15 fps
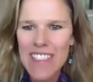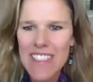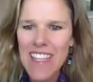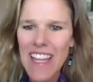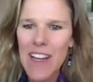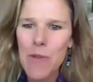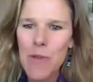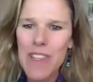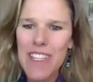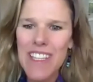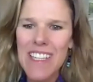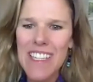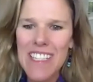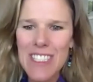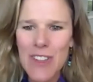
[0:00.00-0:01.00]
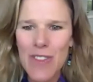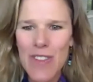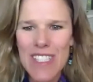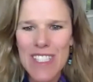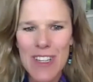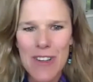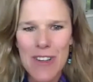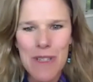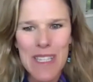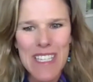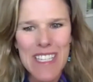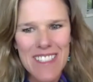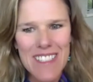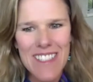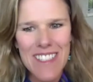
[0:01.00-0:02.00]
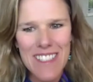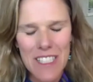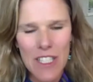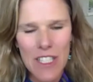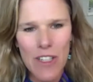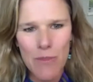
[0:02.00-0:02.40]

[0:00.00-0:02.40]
like within each of us, there really is a seed of